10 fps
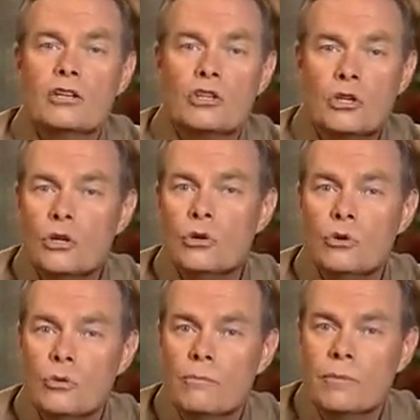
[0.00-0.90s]

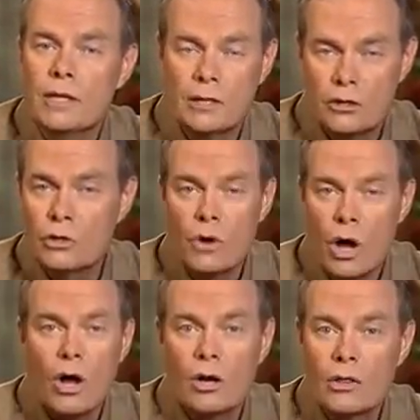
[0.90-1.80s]
You can
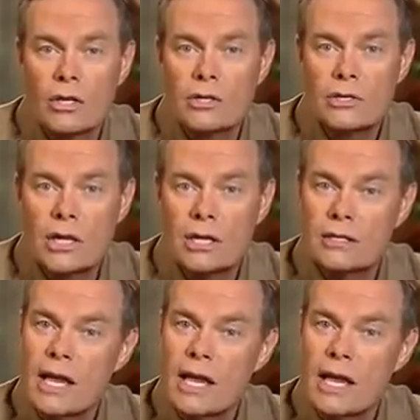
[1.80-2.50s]
all of these things.